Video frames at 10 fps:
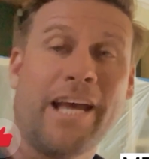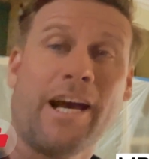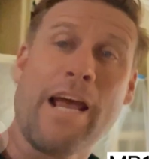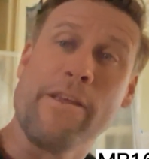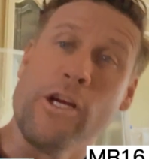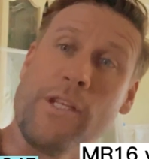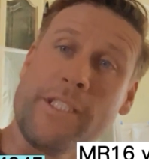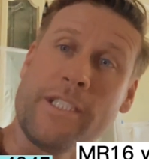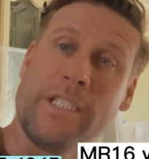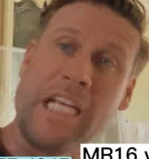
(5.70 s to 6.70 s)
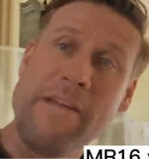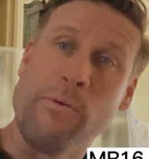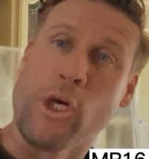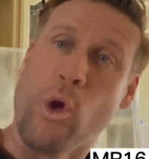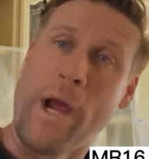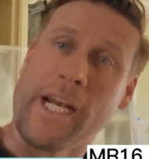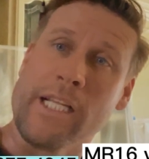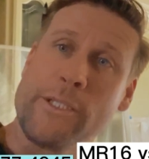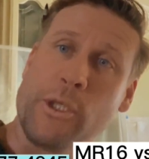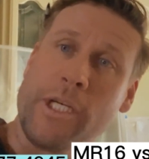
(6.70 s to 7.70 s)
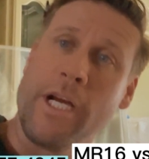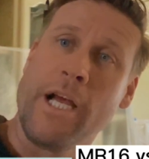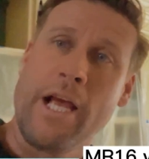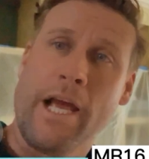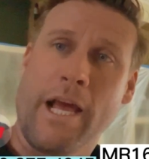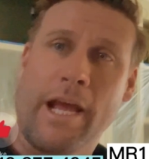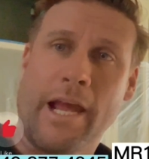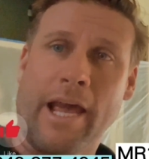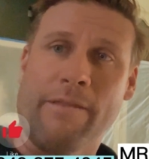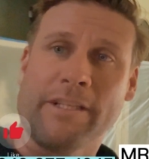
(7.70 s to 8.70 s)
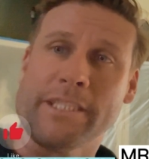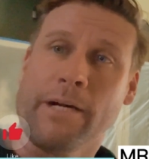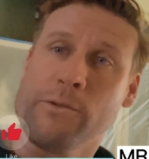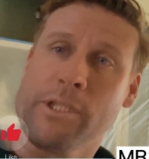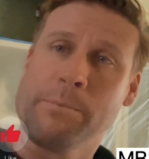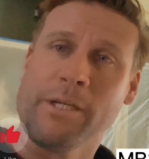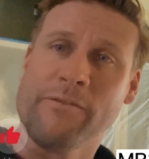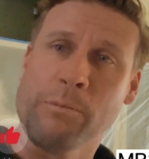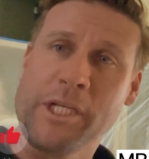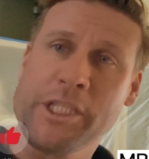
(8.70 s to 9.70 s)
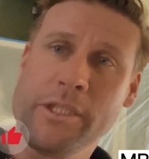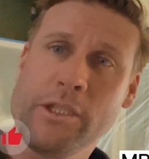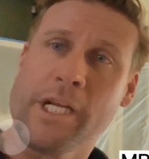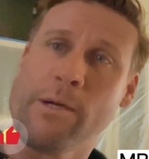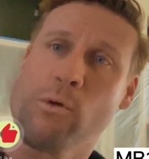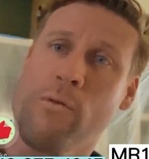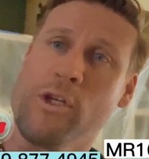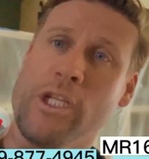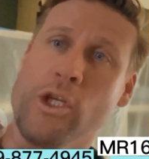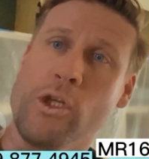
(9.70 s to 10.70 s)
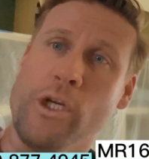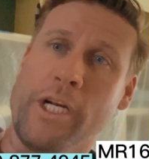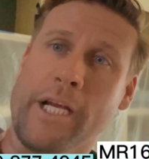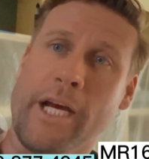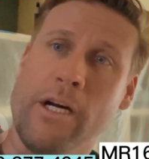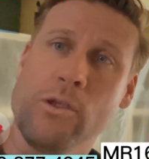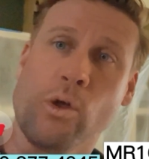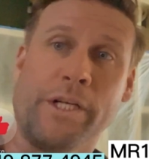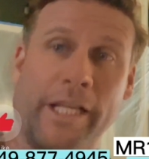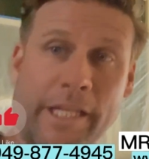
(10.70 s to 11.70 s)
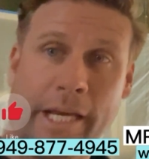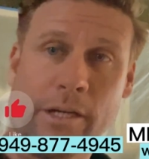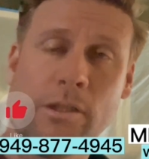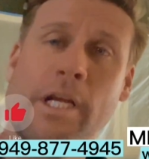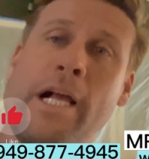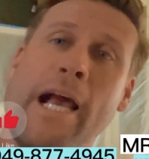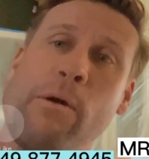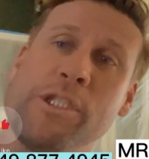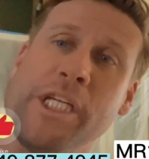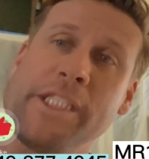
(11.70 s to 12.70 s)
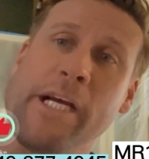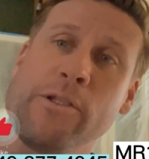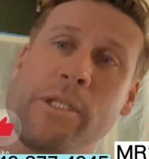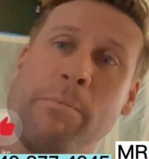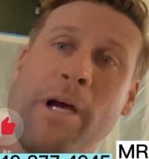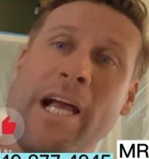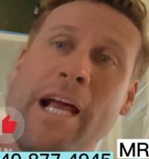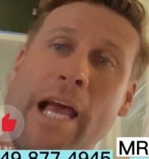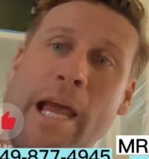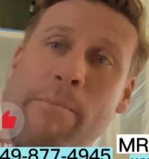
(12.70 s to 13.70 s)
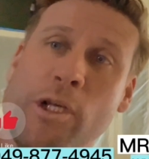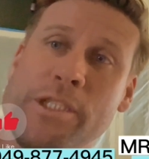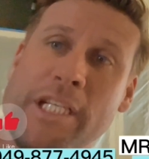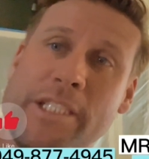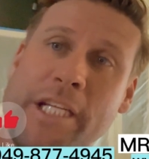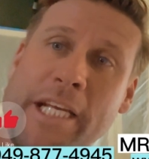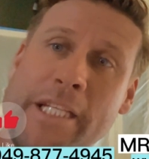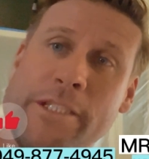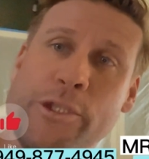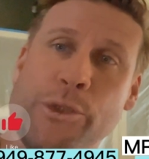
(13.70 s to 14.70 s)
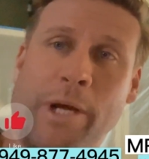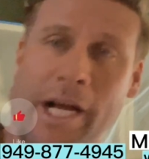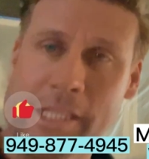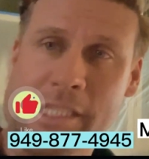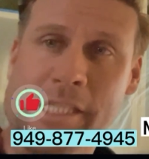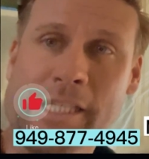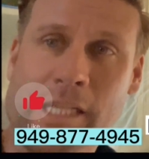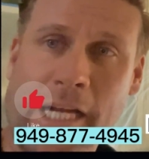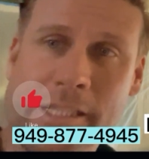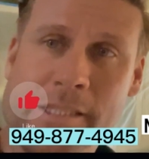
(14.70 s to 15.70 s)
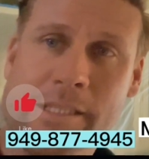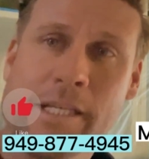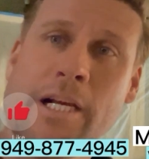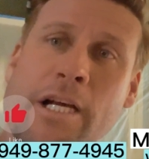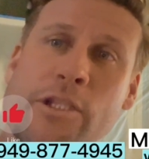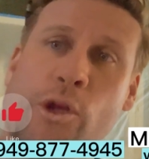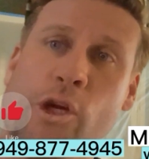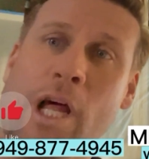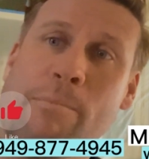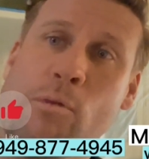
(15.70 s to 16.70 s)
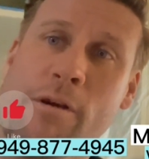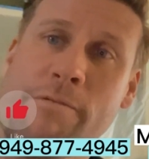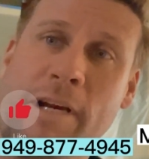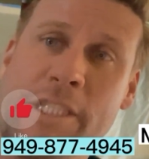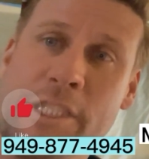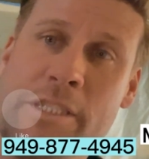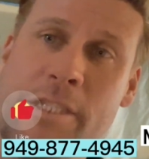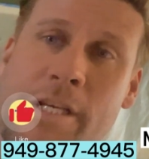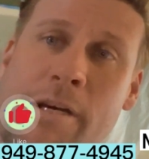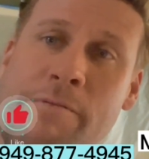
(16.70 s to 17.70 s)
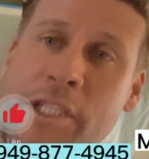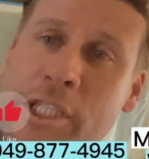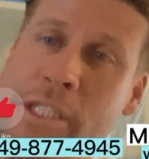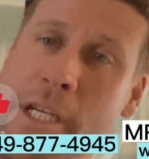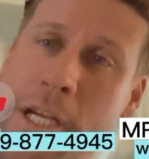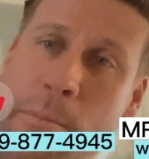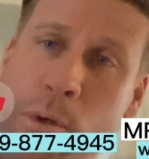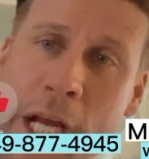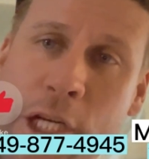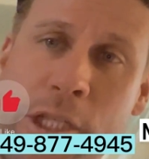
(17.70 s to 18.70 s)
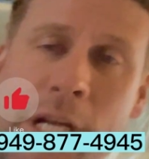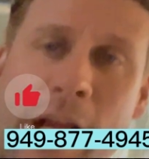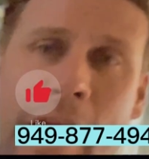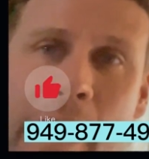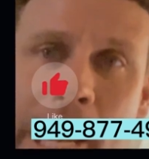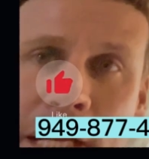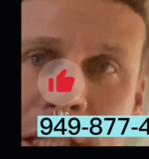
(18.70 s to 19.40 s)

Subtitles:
Hi there, this is Steve with O'Hagan Electric, and this is Helpful Tips and Information. Today we're over in Laguna Niguel, or Nelligale, and we're changing out some MR16s to LED lights, so they're a lot more efficient, brighter, and